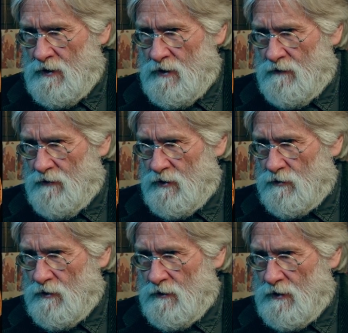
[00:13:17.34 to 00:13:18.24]

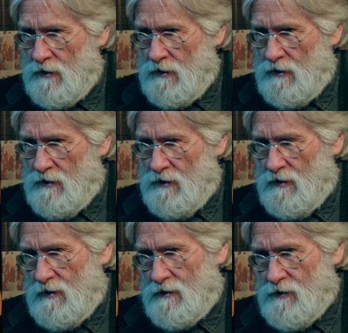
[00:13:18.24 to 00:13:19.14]
individual.
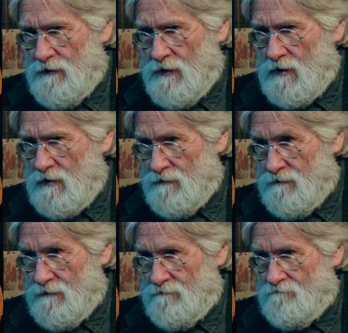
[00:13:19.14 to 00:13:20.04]
Uh, so there,
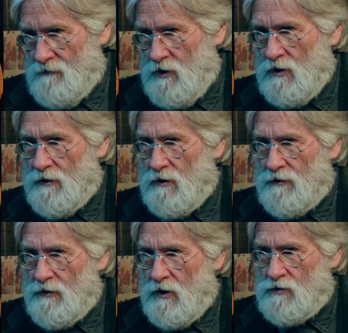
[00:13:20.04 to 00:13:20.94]
you know, there are
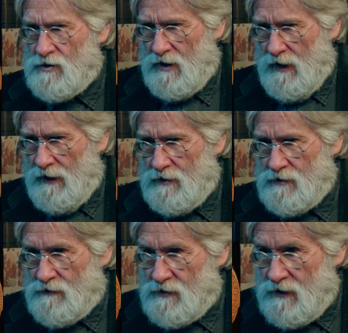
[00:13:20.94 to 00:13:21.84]
those kinds
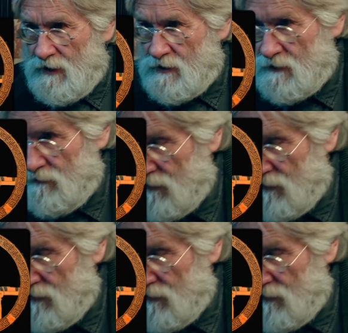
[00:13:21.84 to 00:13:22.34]
of sets,